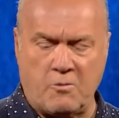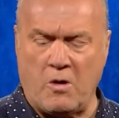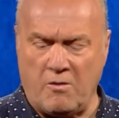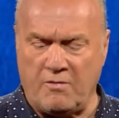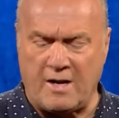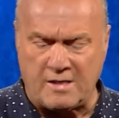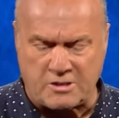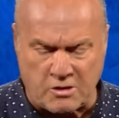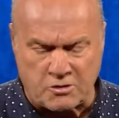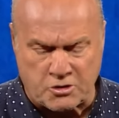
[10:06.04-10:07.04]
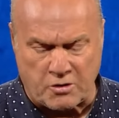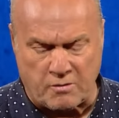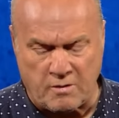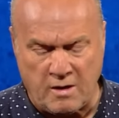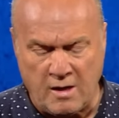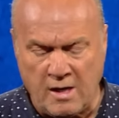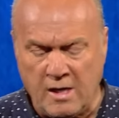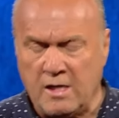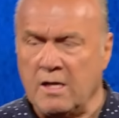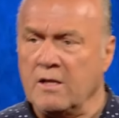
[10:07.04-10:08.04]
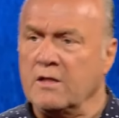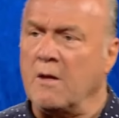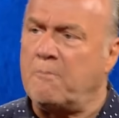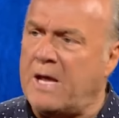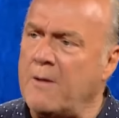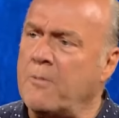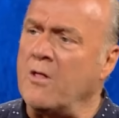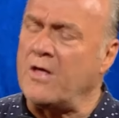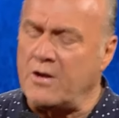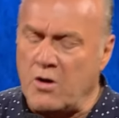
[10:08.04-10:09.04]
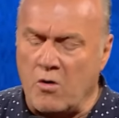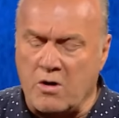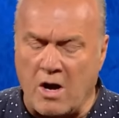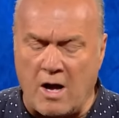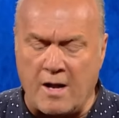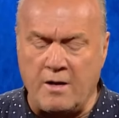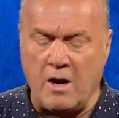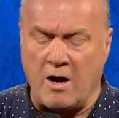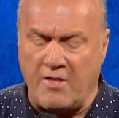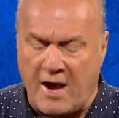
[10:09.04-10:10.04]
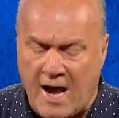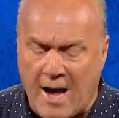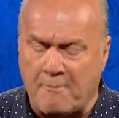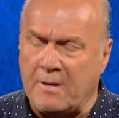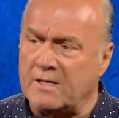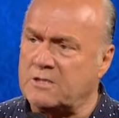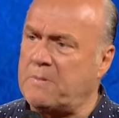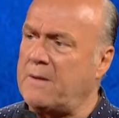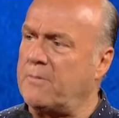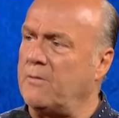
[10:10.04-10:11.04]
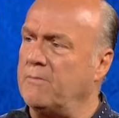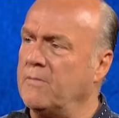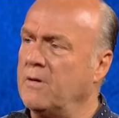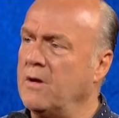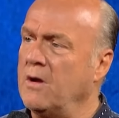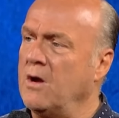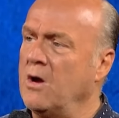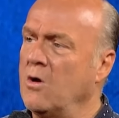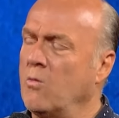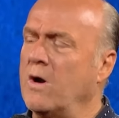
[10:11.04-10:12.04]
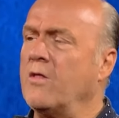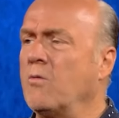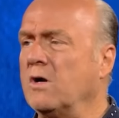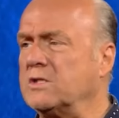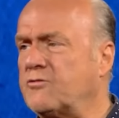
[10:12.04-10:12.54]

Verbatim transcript: quote. And that is so true. The people that know God are the happiest people. One of the world's